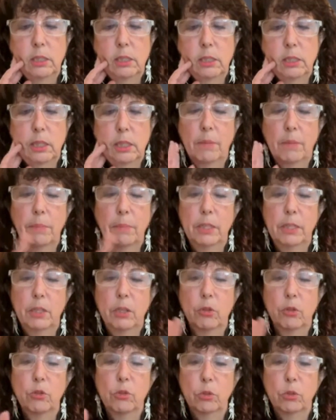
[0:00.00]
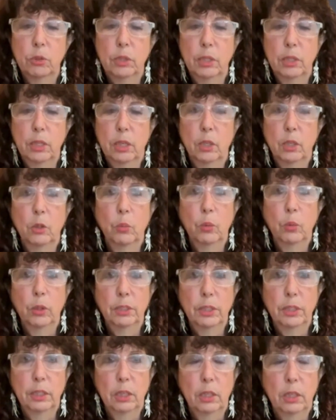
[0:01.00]
company knows who they are and where
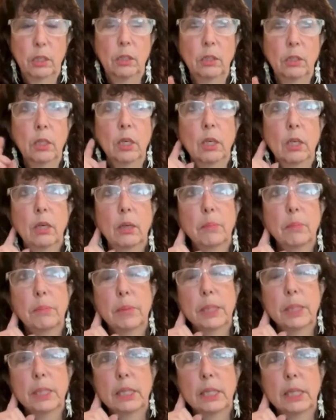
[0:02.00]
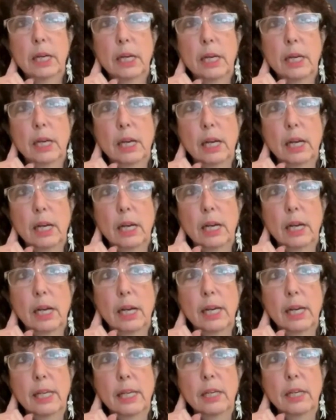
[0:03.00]
they are. But
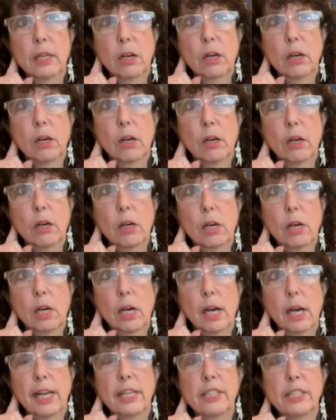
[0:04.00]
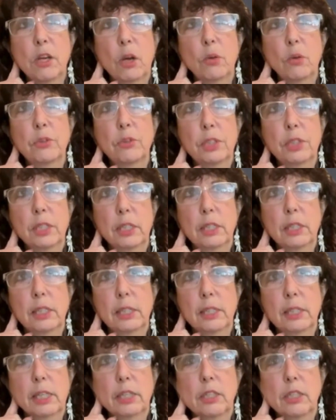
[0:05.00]
I don't think,
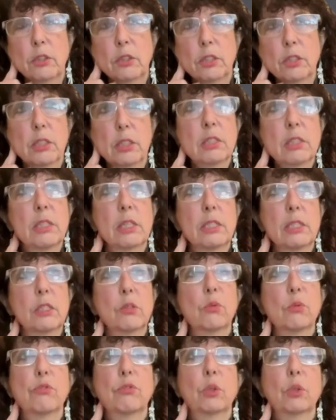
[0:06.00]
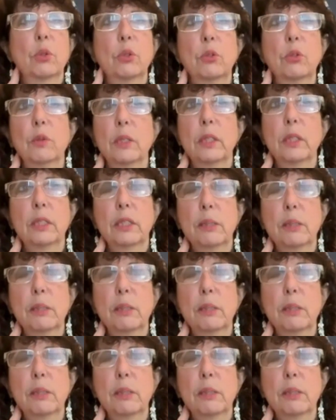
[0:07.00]
and I know that this idea was floated around and